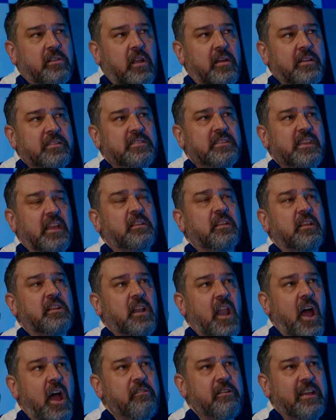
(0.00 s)
like to say
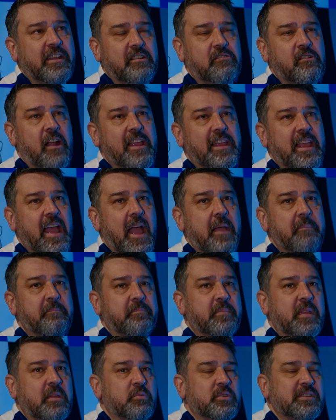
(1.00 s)
Clara had a great game.
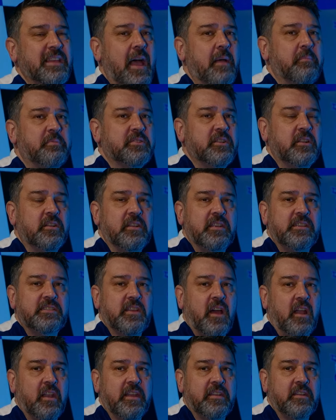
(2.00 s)
He was absolutely
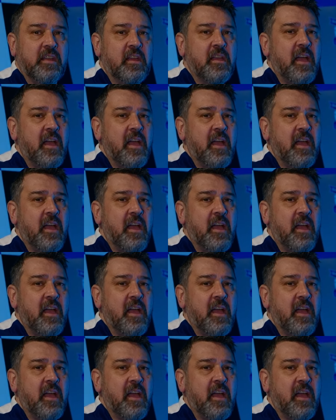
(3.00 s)
solid.